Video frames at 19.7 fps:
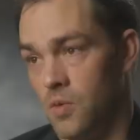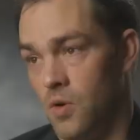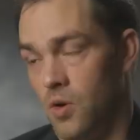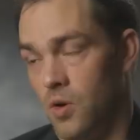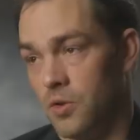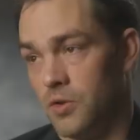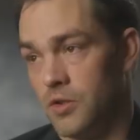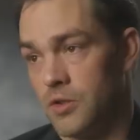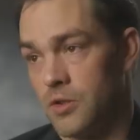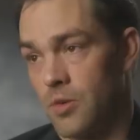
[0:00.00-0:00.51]

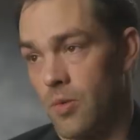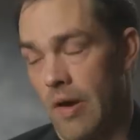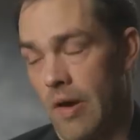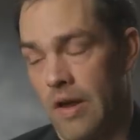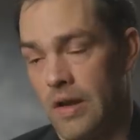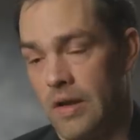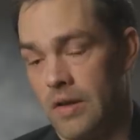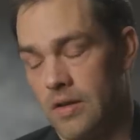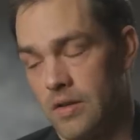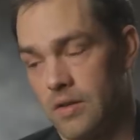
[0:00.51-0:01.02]
we'll hold the
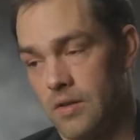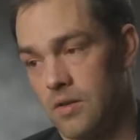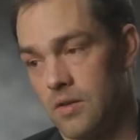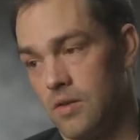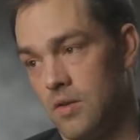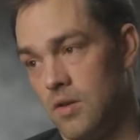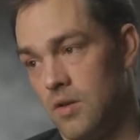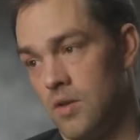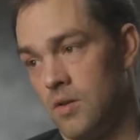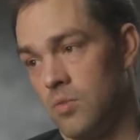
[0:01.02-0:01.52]
terrain.
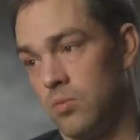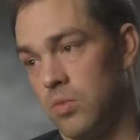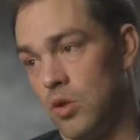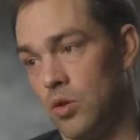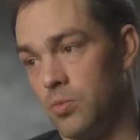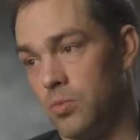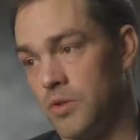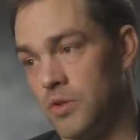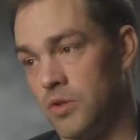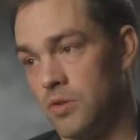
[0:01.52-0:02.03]

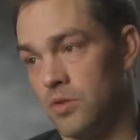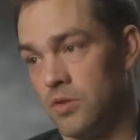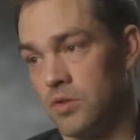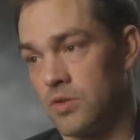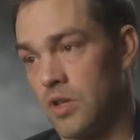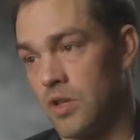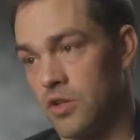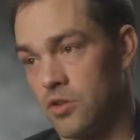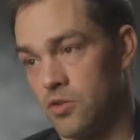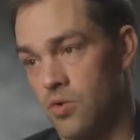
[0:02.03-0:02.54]
Blue platoon
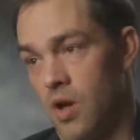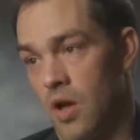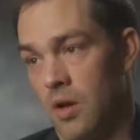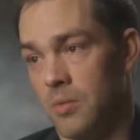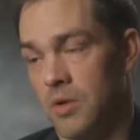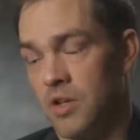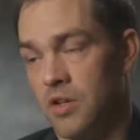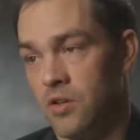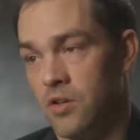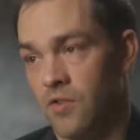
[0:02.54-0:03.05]
is gonna
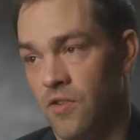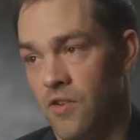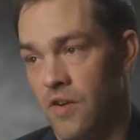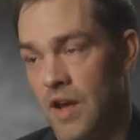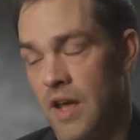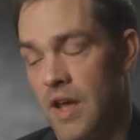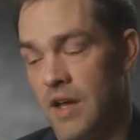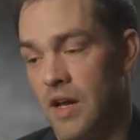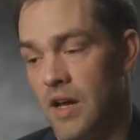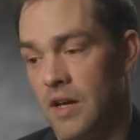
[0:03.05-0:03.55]
try and
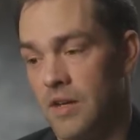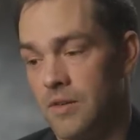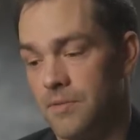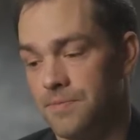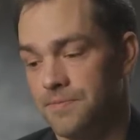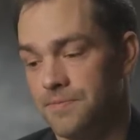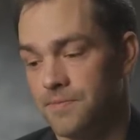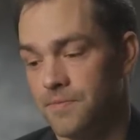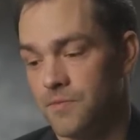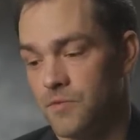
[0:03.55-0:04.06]
maneuver a
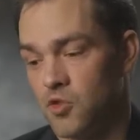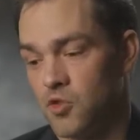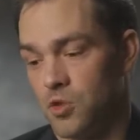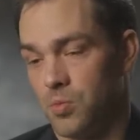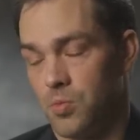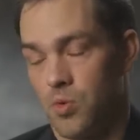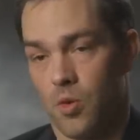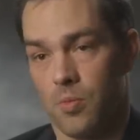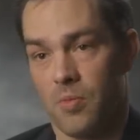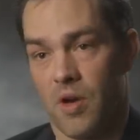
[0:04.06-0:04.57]

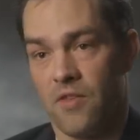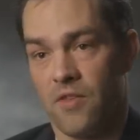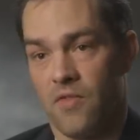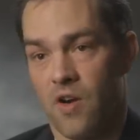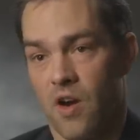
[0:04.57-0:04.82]
support by